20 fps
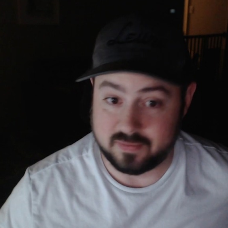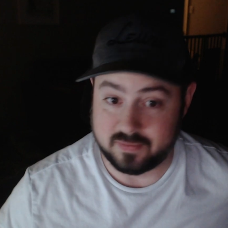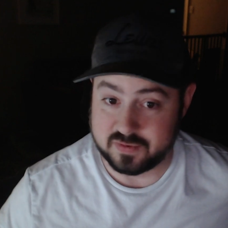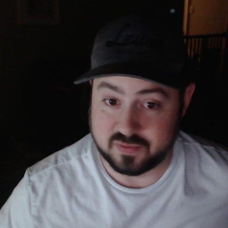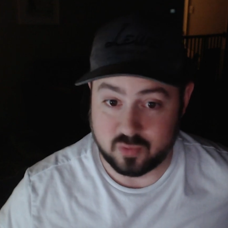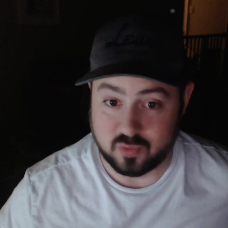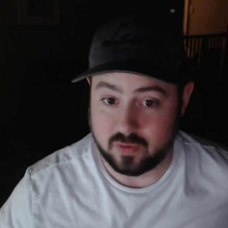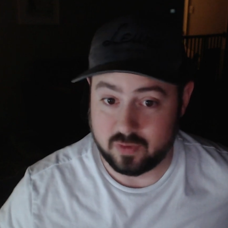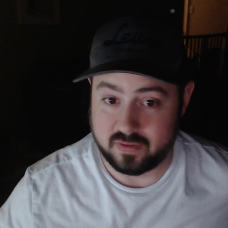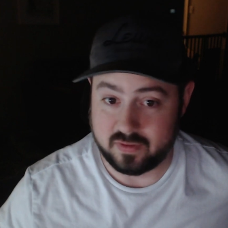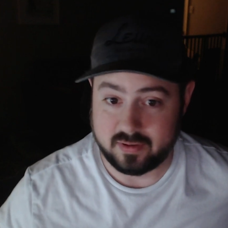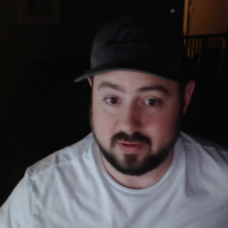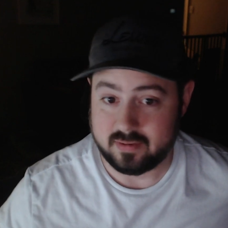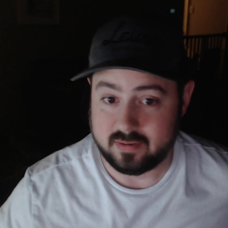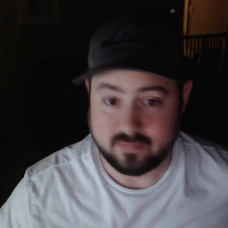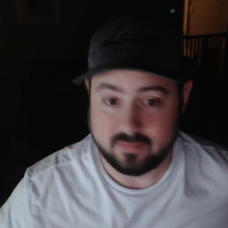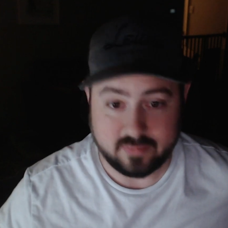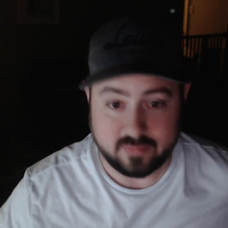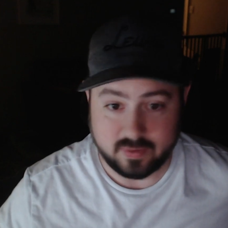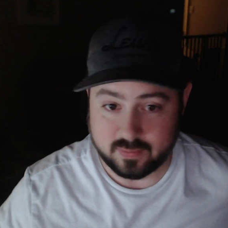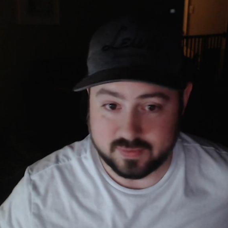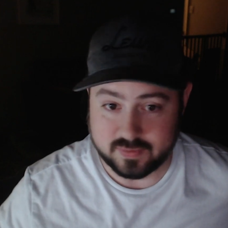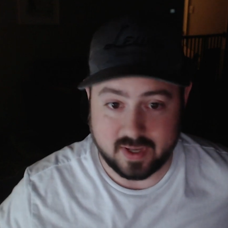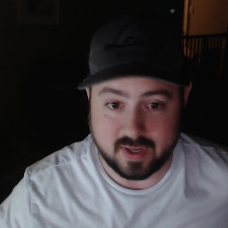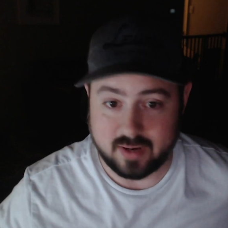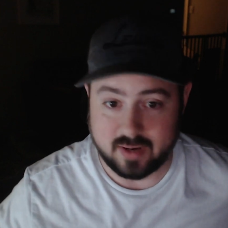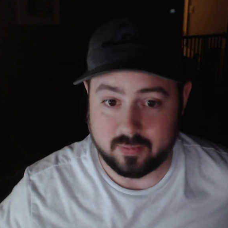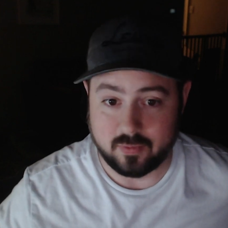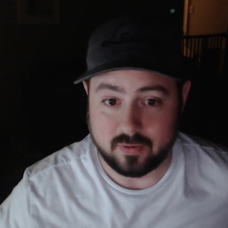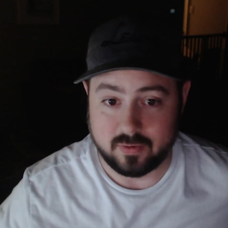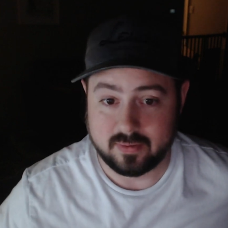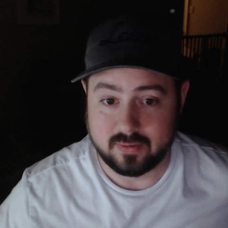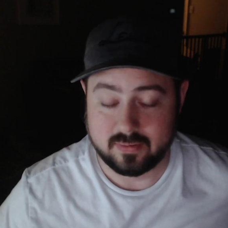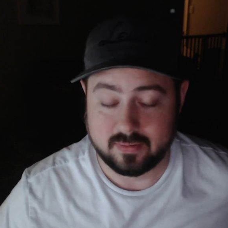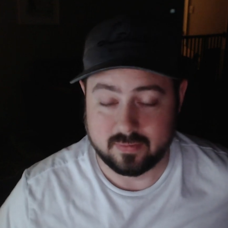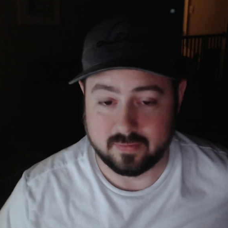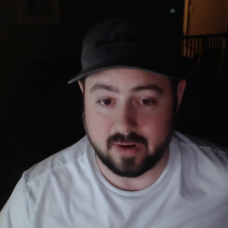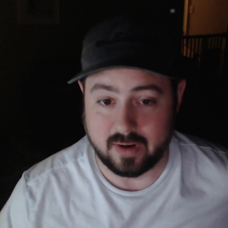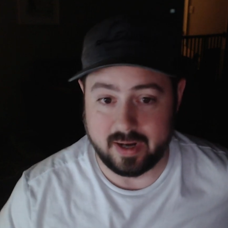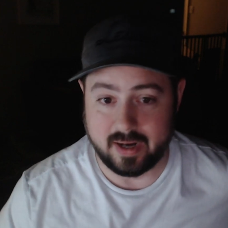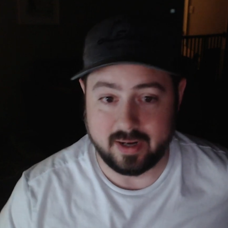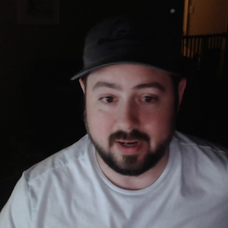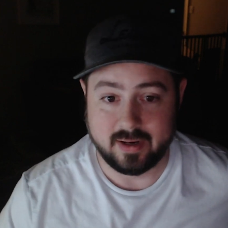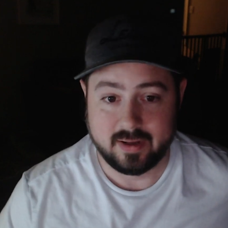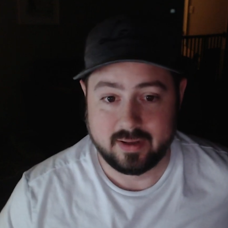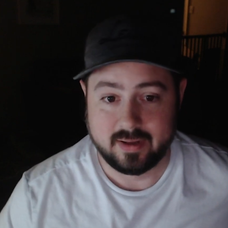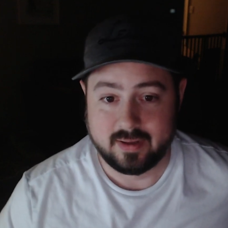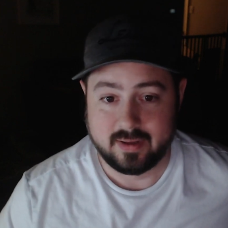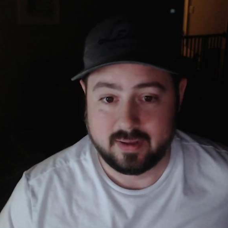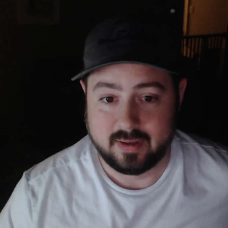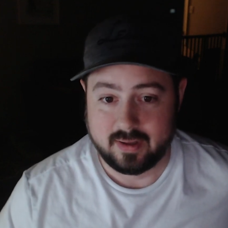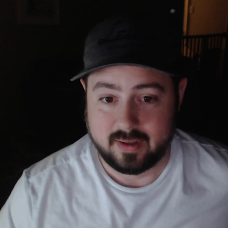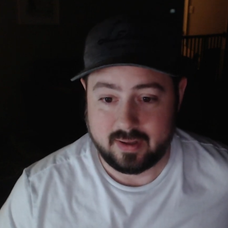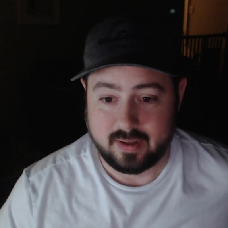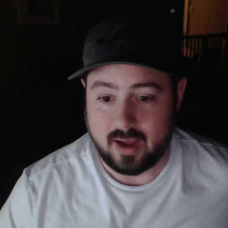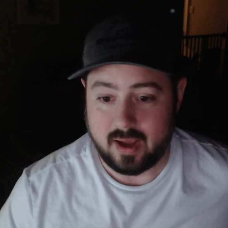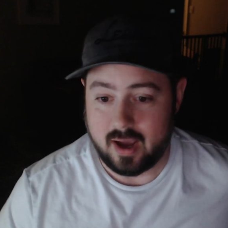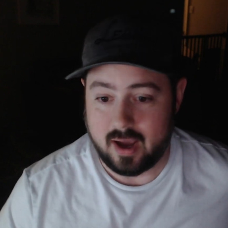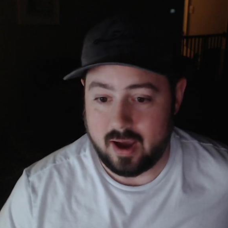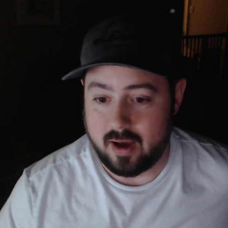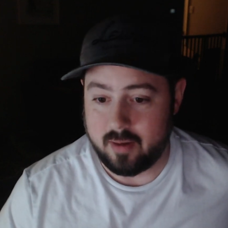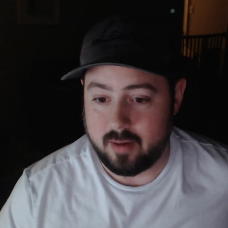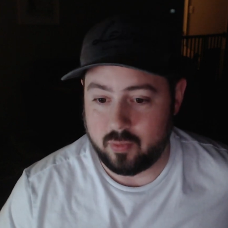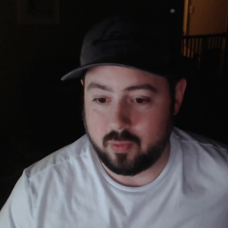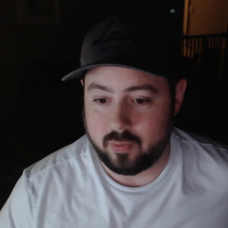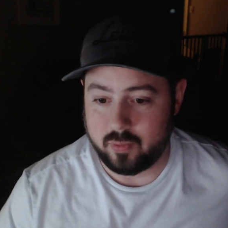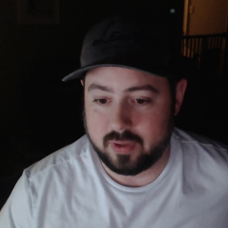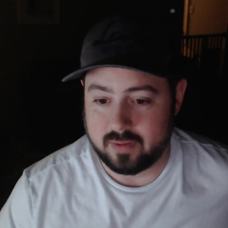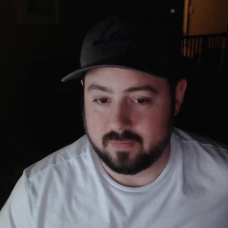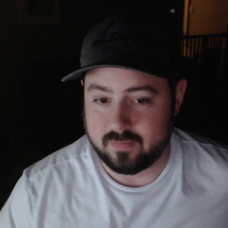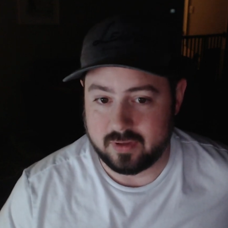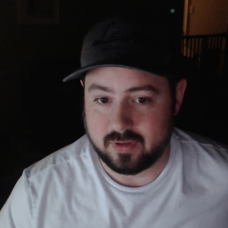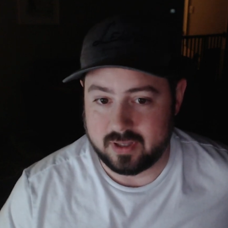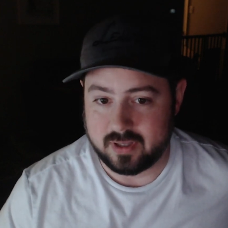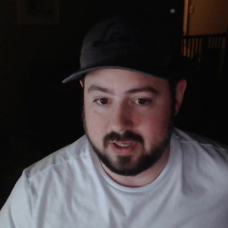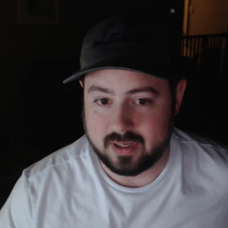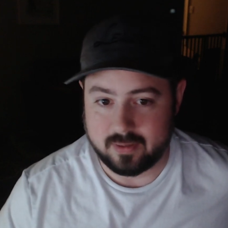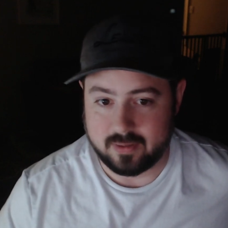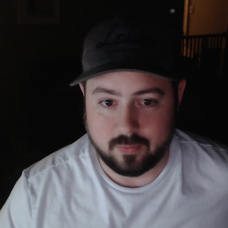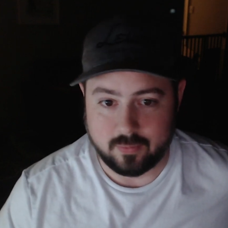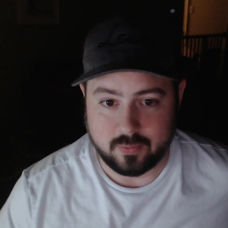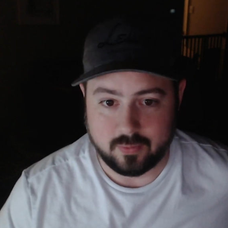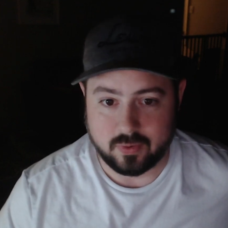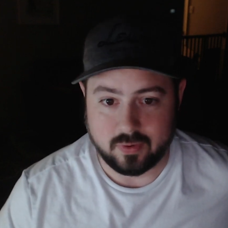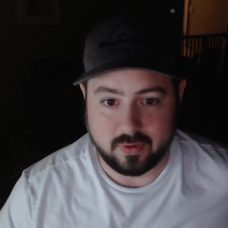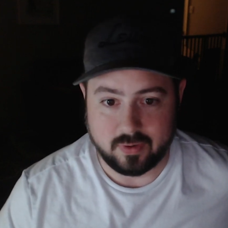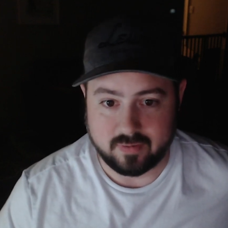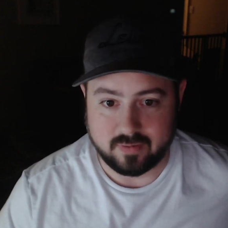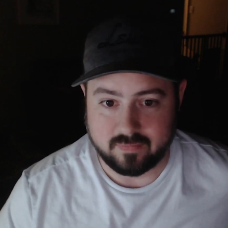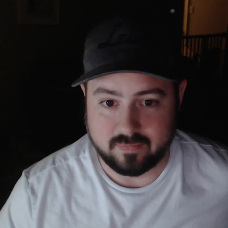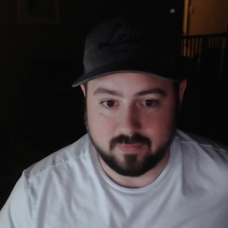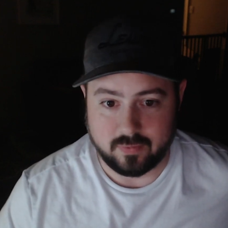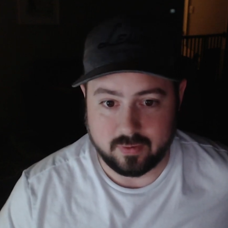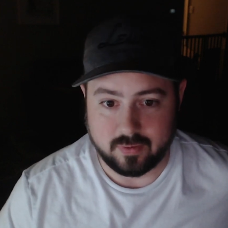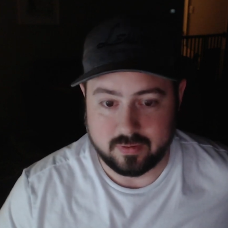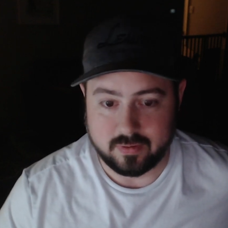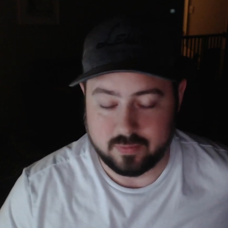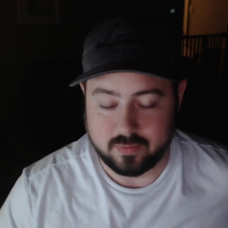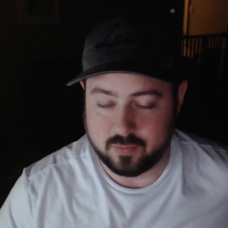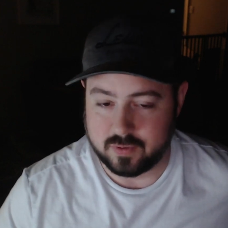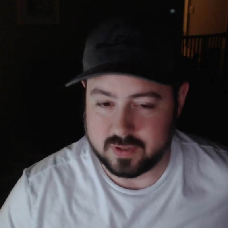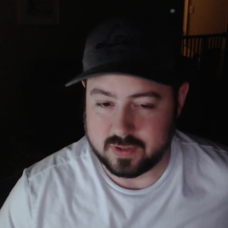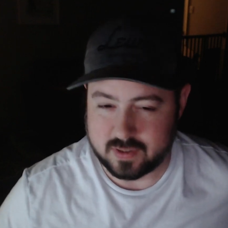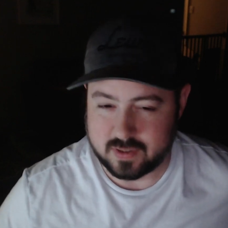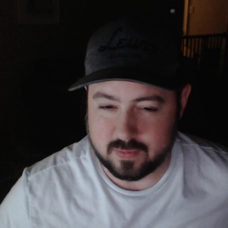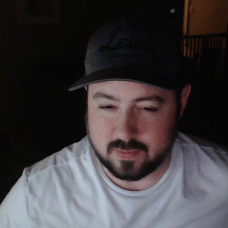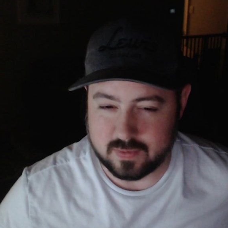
more than it was edible, right? But we didn't really hit what we were looking for. The brisket was a